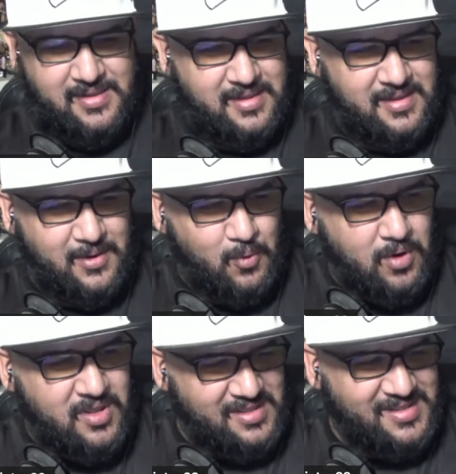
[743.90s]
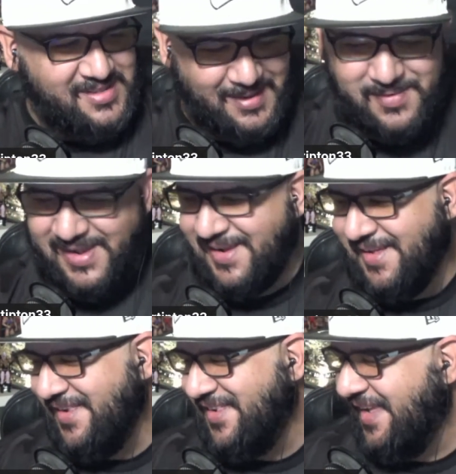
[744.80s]
I'm not
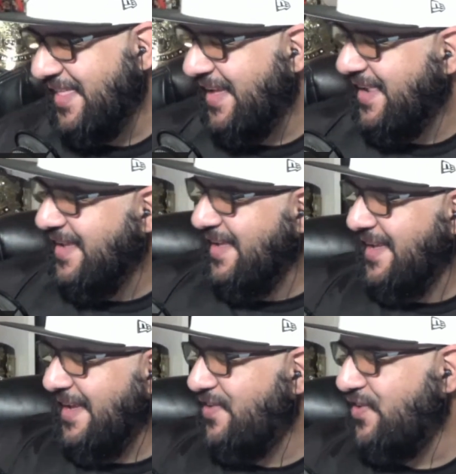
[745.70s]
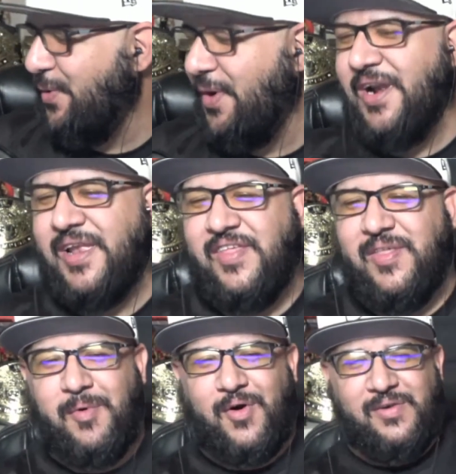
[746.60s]
going to say that. It's too early in
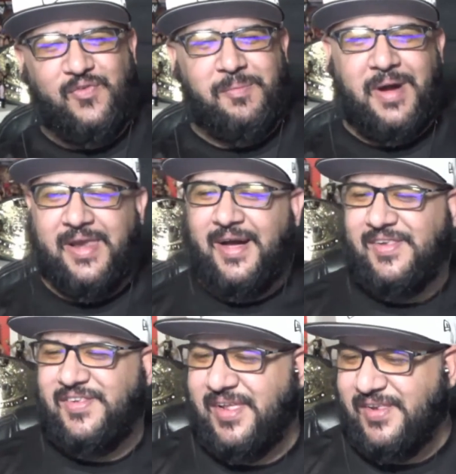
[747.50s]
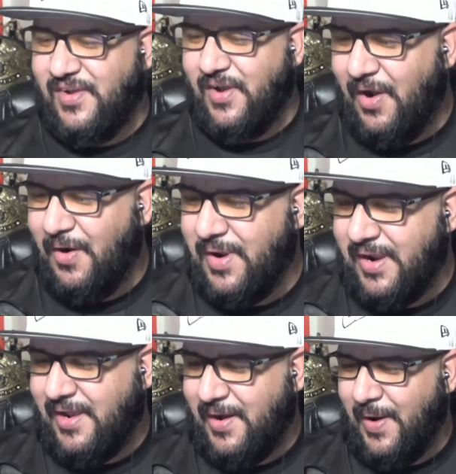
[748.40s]
the morning for my nonsense. Y'all already
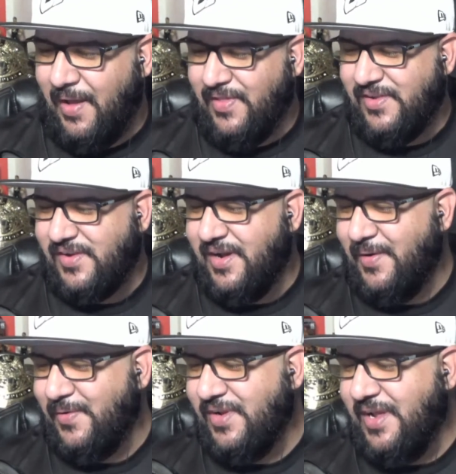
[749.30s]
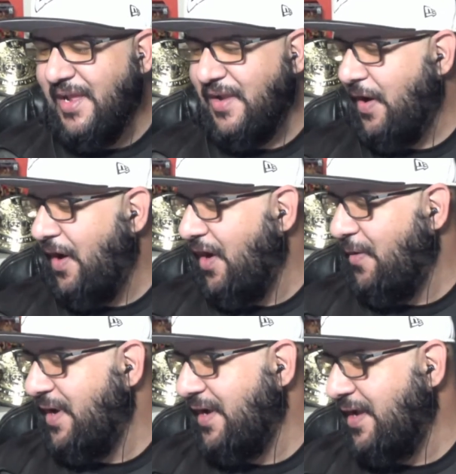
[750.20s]
know how this goes. Y'all
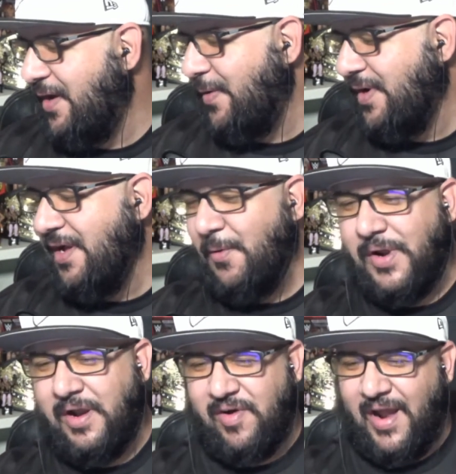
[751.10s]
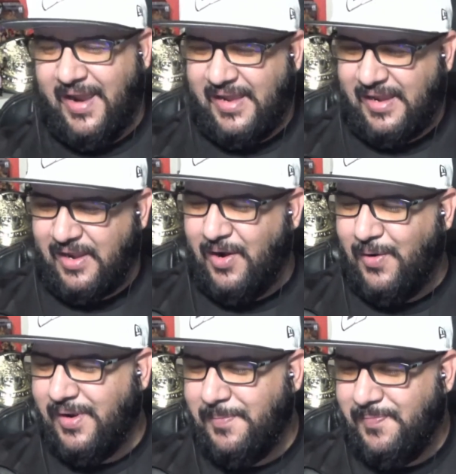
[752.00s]
already know whenever I get going,